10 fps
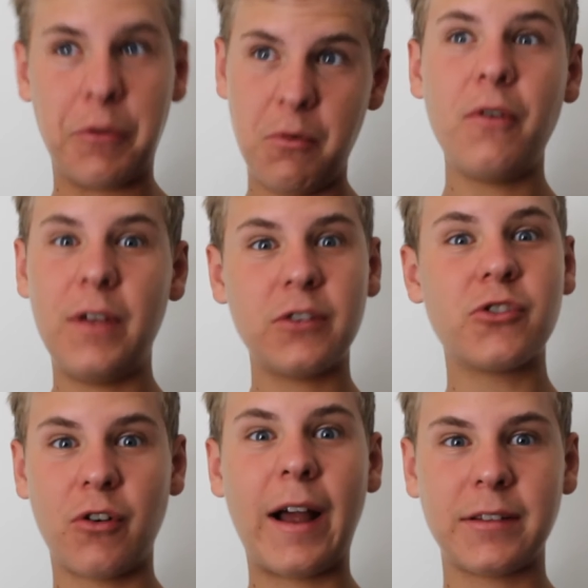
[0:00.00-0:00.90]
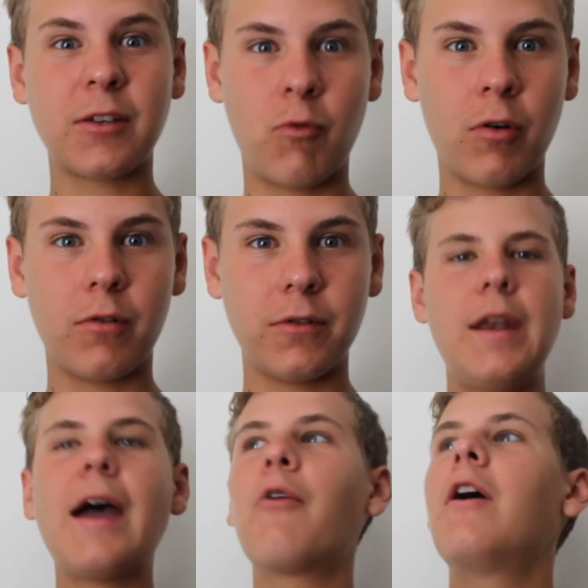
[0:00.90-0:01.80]
The movie is Jurassic World.
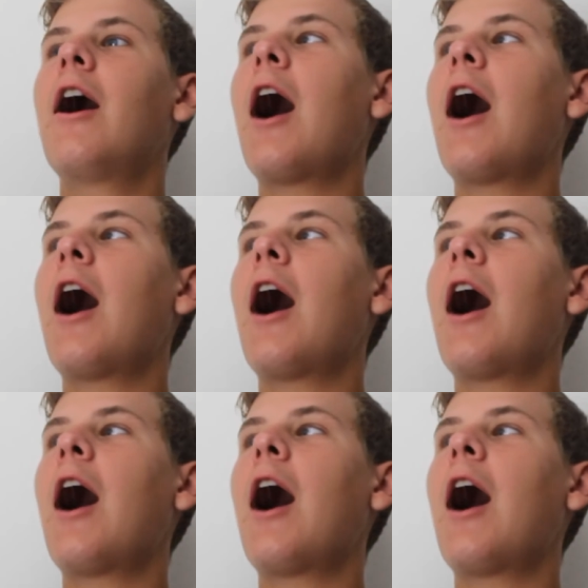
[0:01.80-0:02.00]
Now,